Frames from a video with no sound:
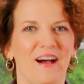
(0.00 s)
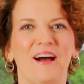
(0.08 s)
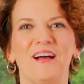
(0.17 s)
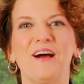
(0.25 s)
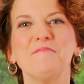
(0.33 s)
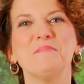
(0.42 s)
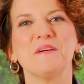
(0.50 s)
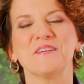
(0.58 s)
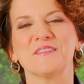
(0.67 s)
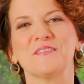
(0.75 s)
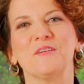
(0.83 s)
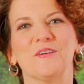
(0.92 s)
Hi, I'm
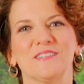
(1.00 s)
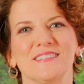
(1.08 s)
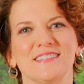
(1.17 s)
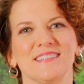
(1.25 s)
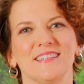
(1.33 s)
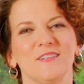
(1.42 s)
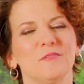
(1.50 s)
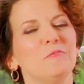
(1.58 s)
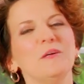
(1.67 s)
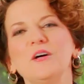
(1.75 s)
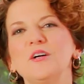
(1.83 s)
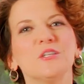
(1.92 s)
Meredith Lawrence.
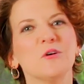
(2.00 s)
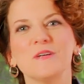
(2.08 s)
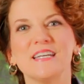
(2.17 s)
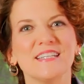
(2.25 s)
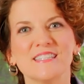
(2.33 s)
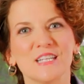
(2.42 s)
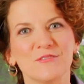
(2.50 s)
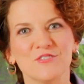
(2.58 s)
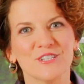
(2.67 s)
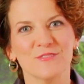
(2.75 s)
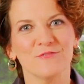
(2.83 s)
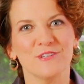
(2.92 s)
We all know kids love
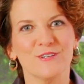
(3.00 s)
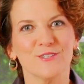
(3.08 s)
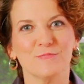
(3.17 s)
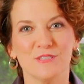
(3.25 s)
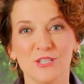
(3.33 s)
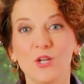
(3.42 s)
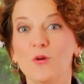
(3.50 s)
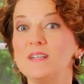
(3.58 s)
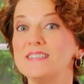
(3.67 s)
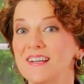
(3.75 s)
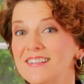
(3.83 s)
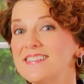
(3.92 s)
chicken fingers, but you know,
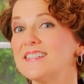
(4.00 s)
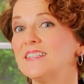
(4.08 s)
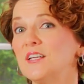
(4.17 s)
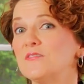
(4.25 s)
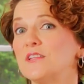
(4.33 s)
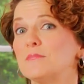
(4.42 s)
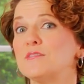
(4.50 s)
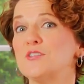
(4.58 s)
adults can love them